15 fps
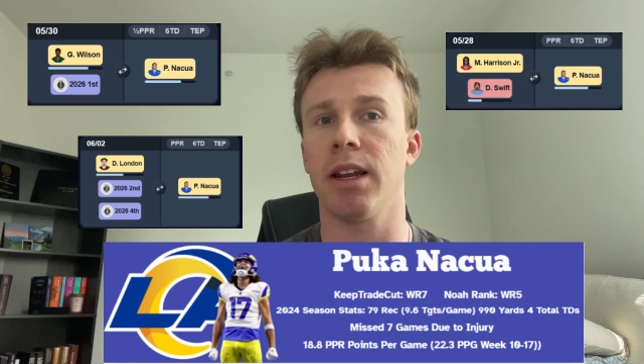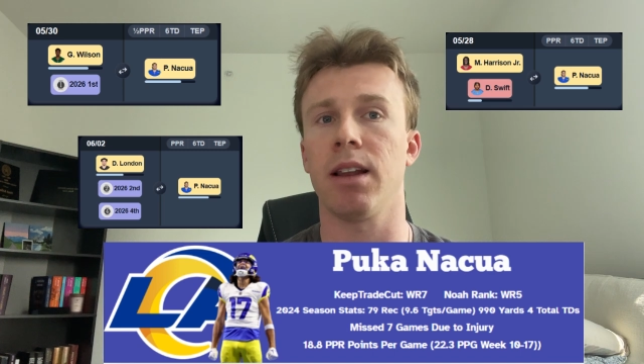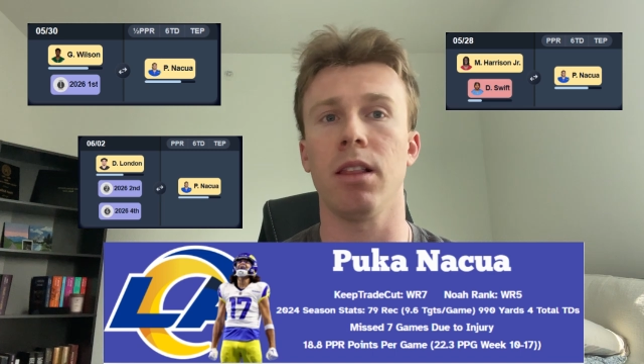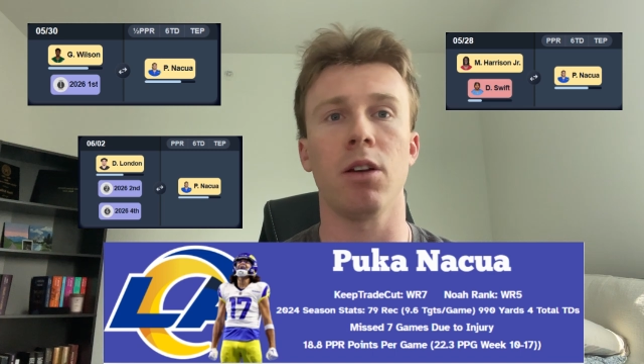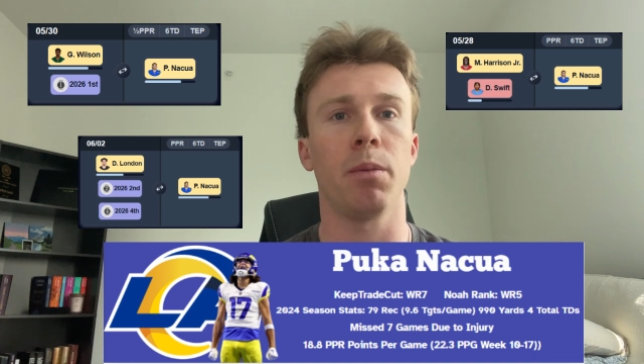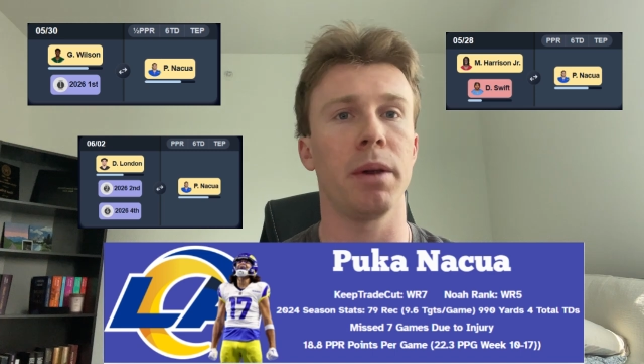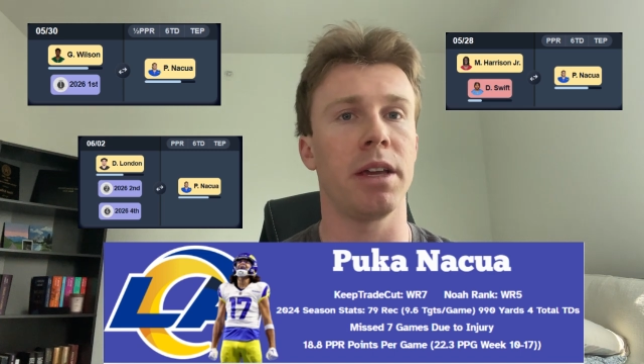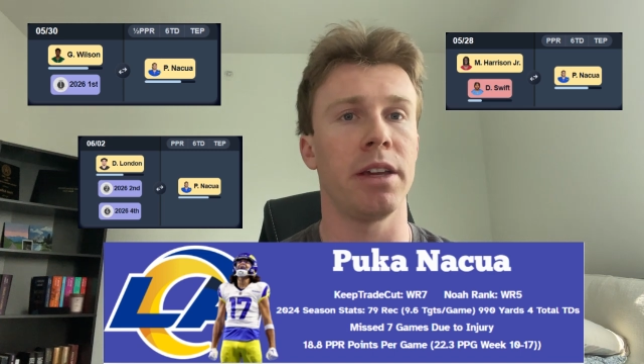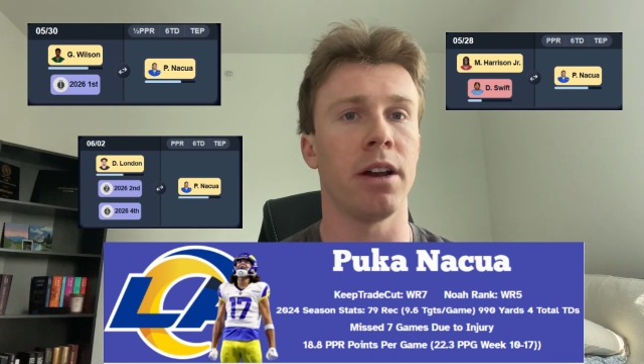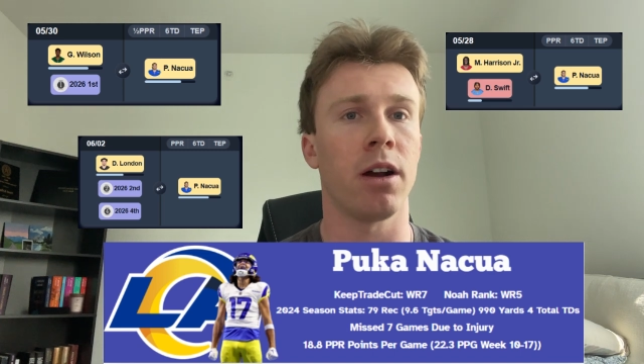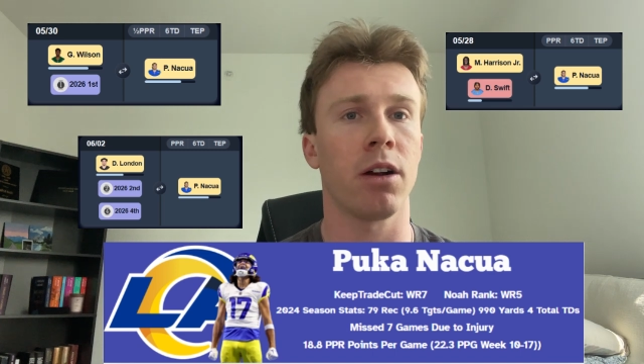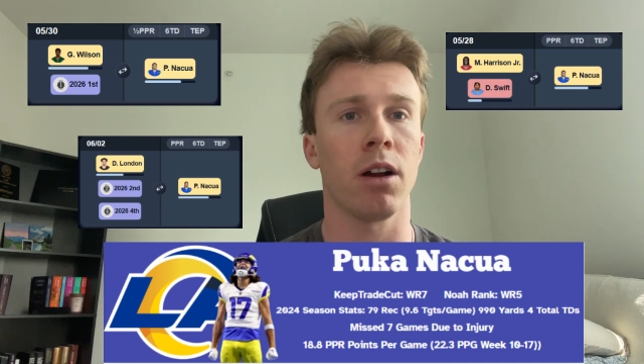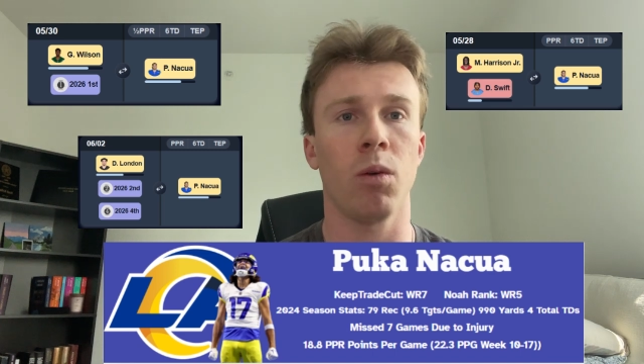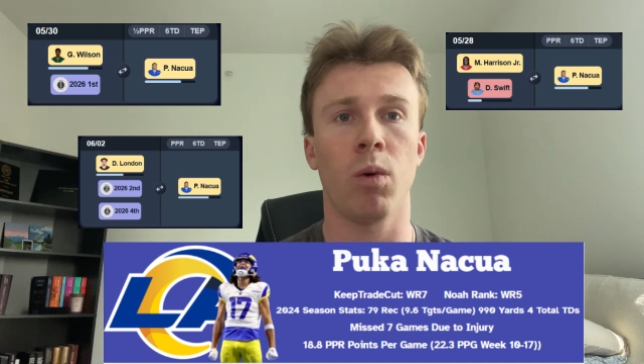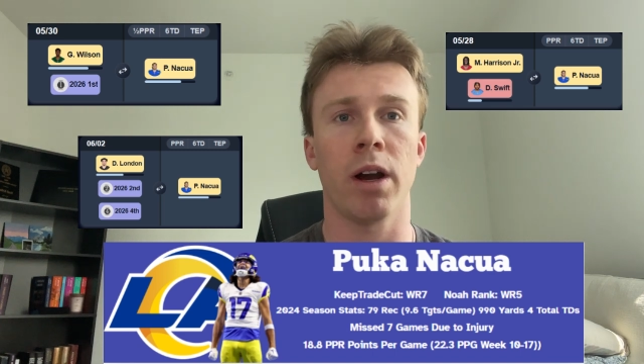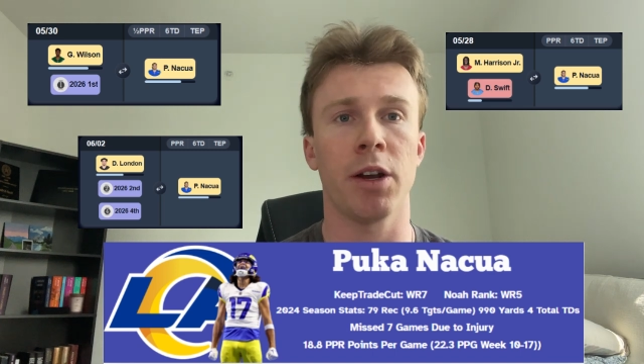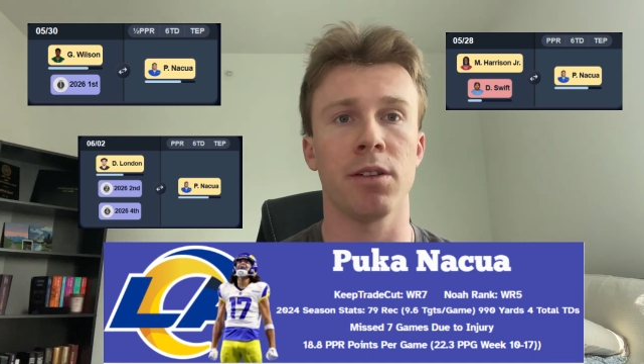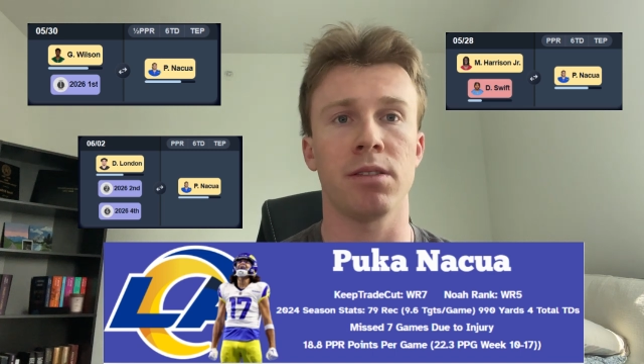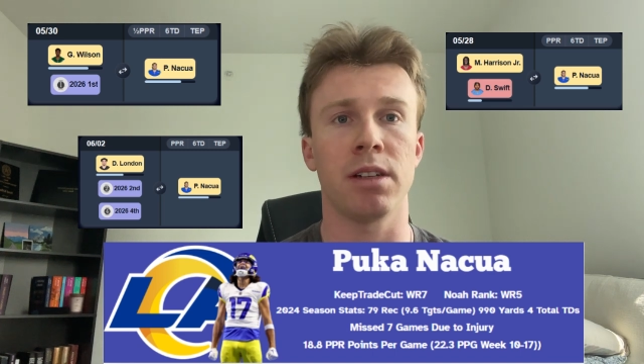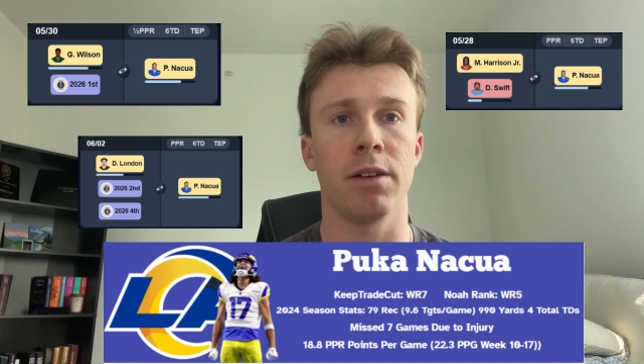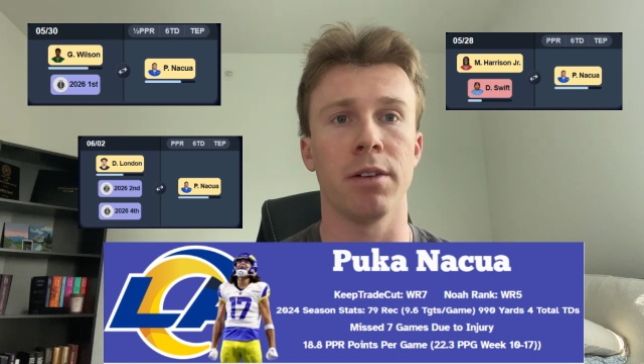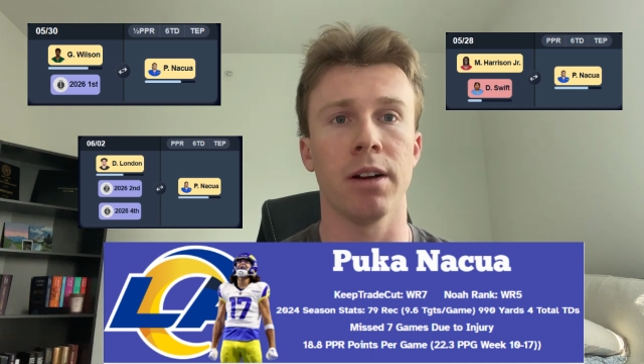a little bit younger wide
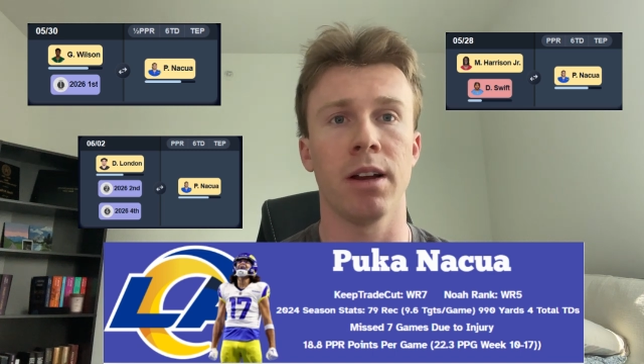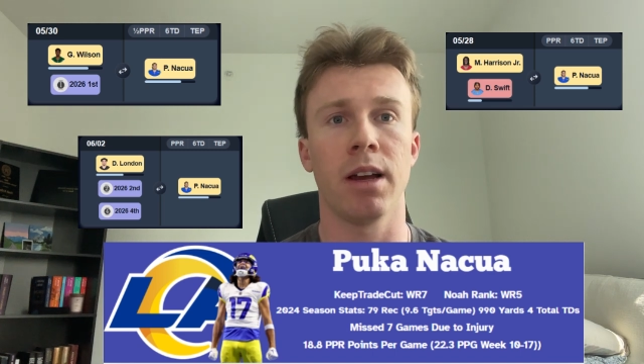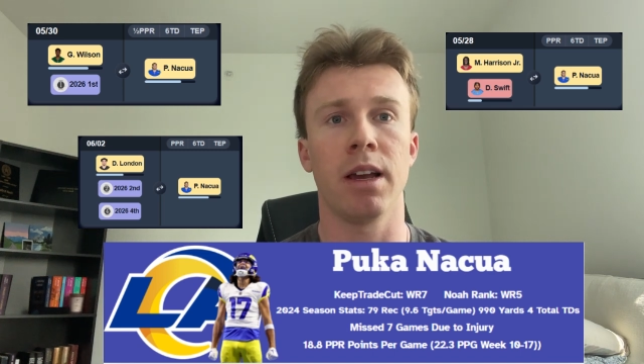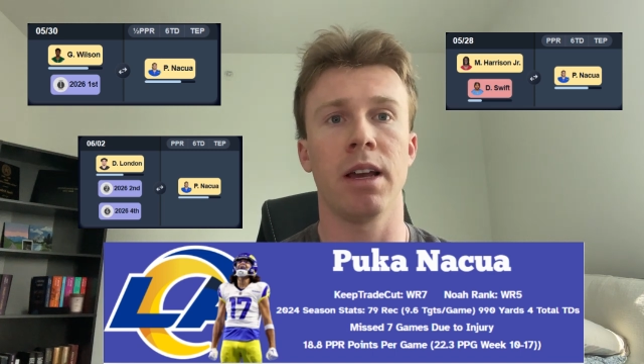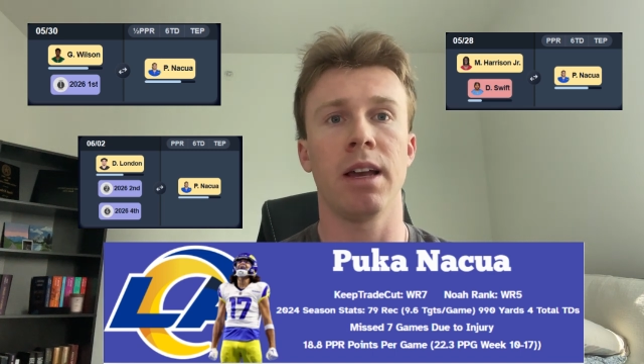receiver